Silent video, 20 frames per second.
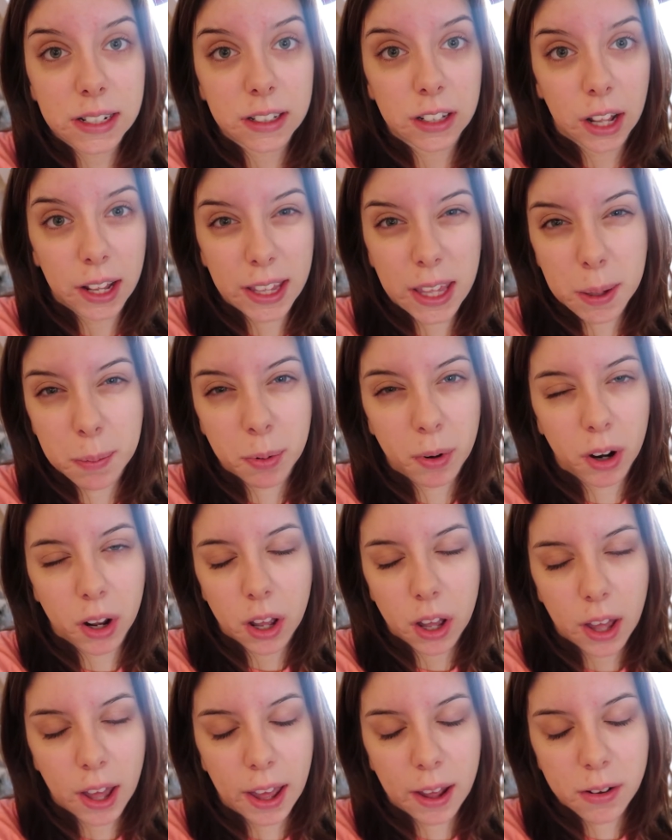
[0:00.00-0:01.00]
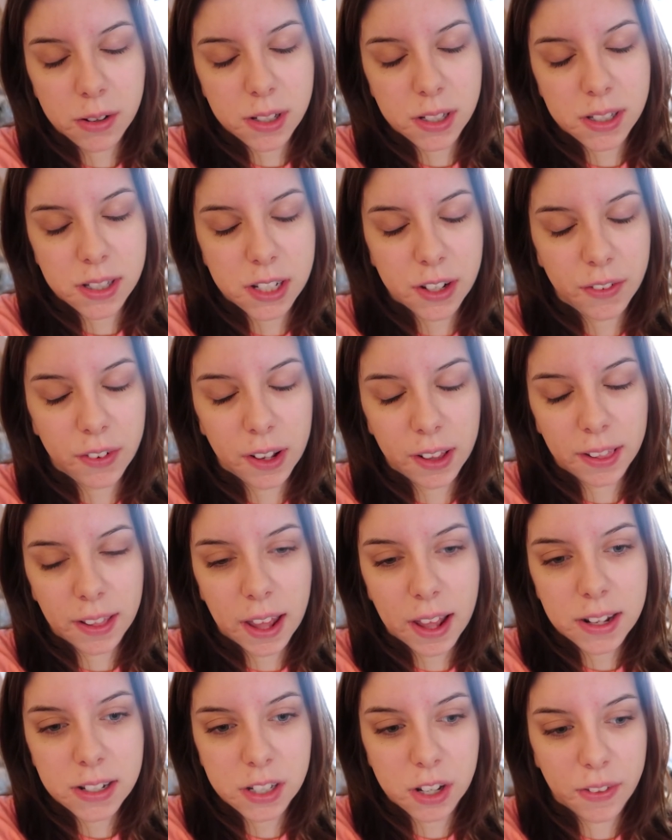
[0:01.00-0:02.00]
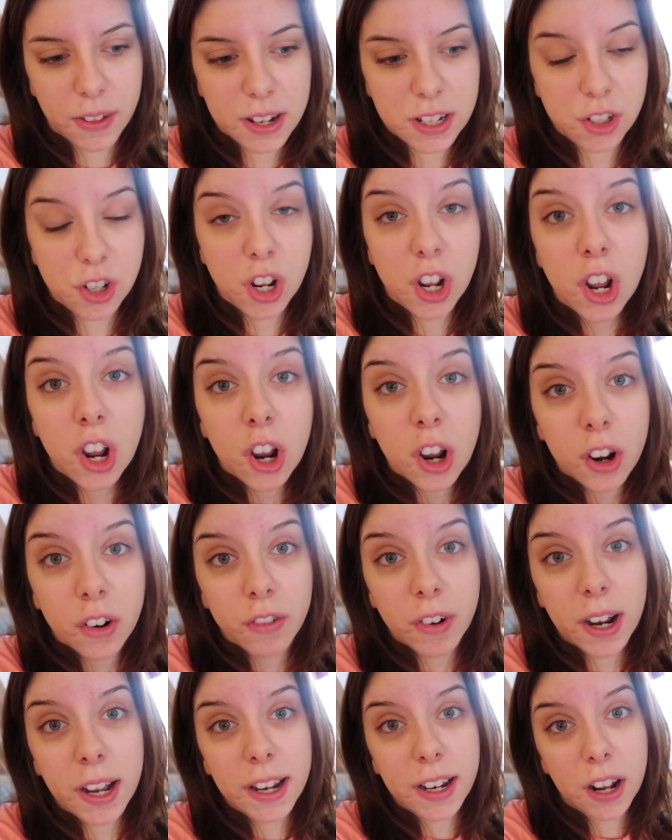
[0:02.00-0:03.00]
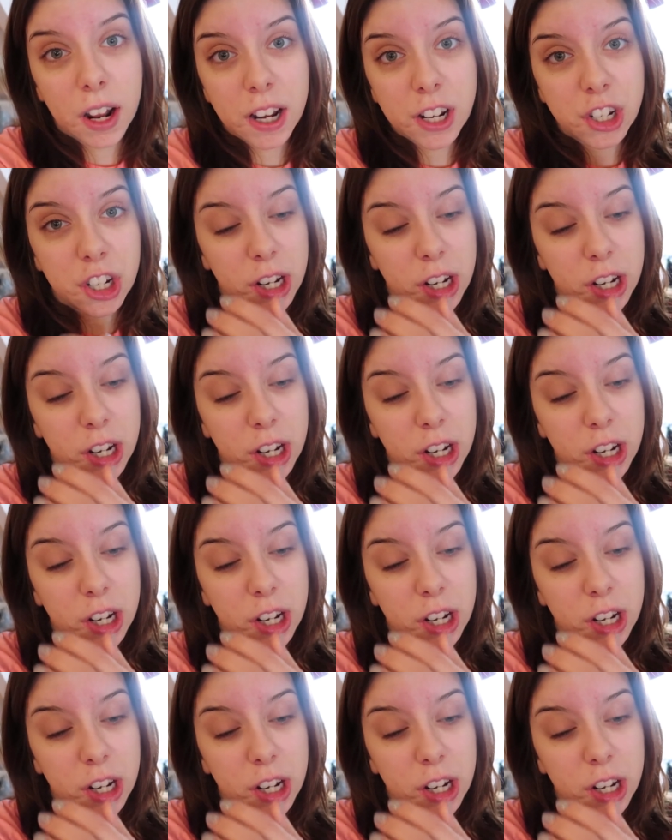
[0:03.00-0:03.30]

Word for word: like keep her at her house and stuff like that, so that's really nice.